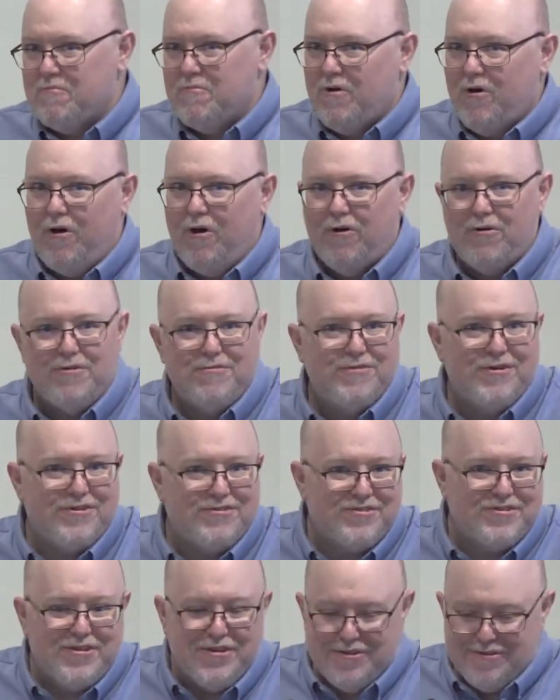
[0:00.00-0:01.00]
all of
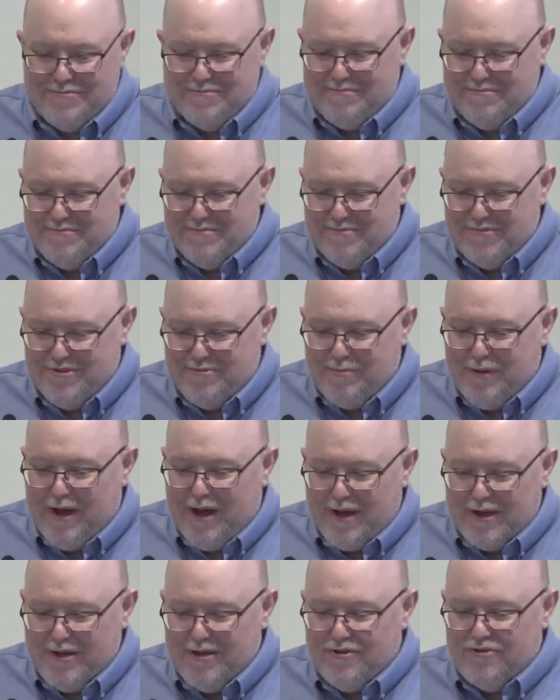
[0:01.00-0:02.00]
us can
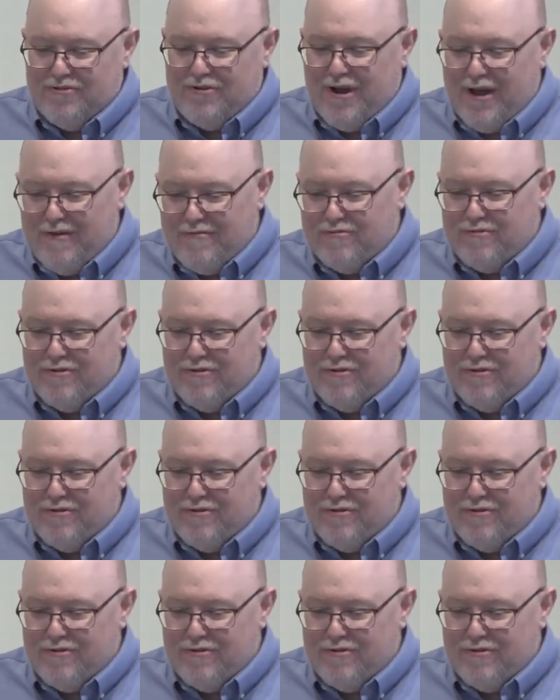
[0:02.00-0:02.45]
spot contrived